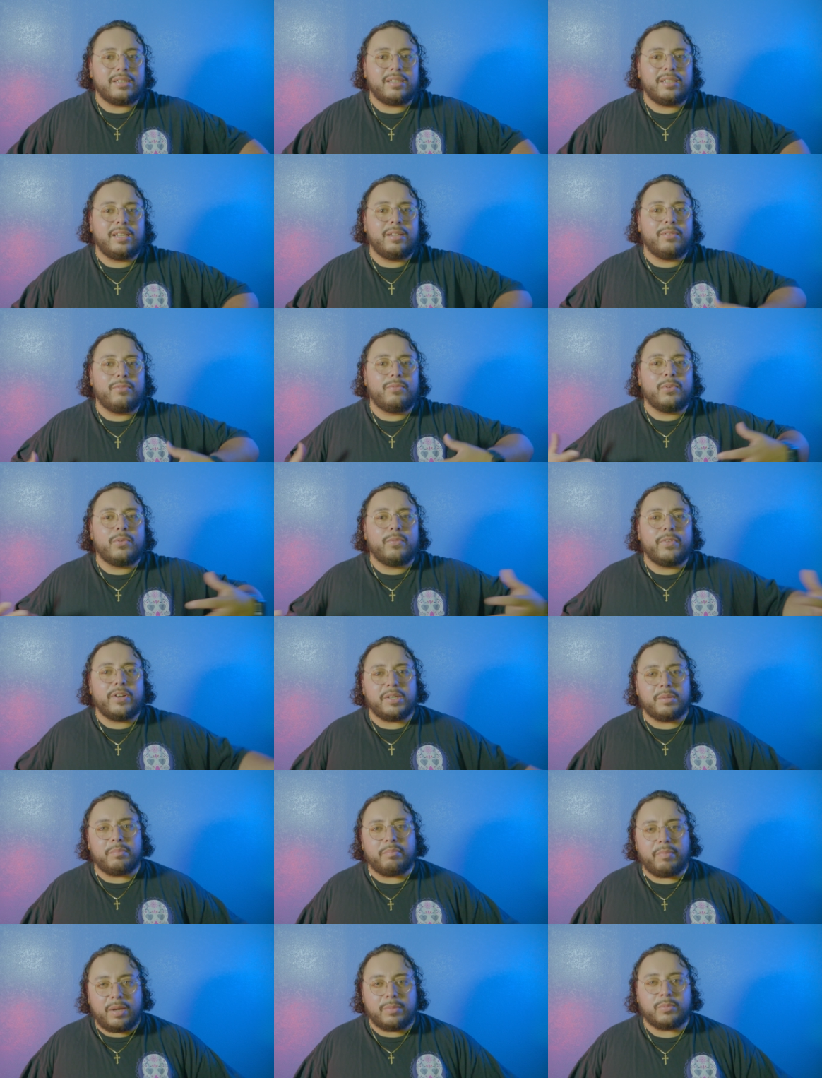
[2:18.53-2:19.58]
It didn't feel very
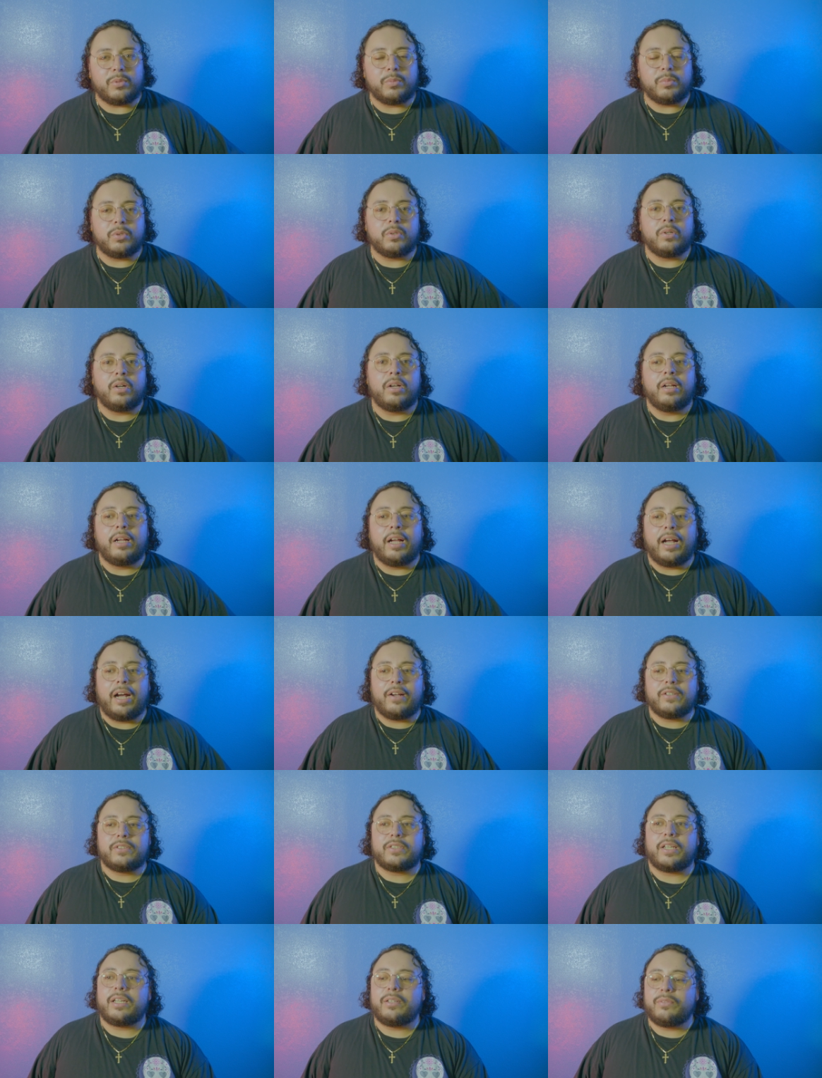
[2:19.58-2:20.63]
memorable
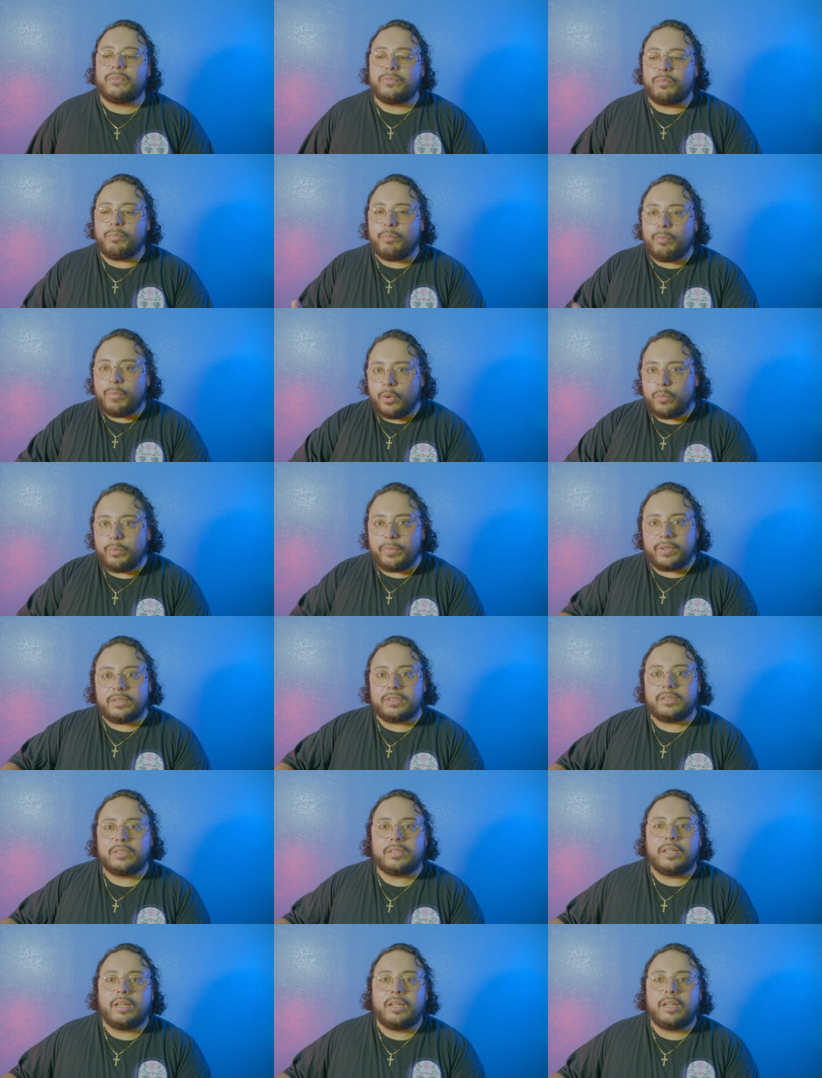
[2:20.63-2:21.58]
outside of moments.